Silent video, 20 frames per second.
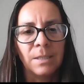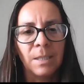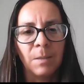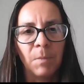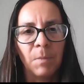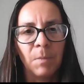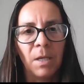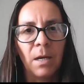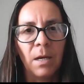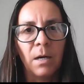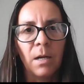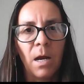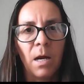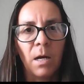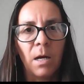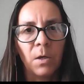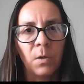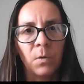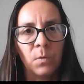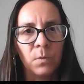similar
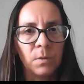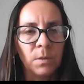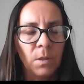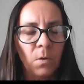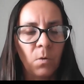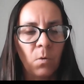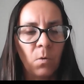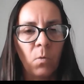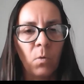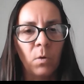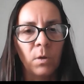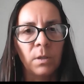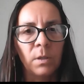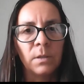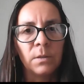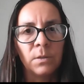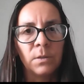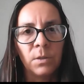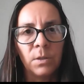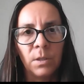across the whole
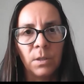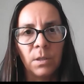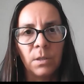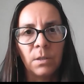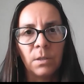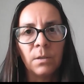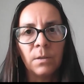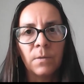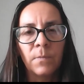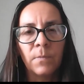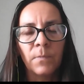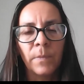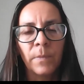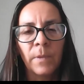year.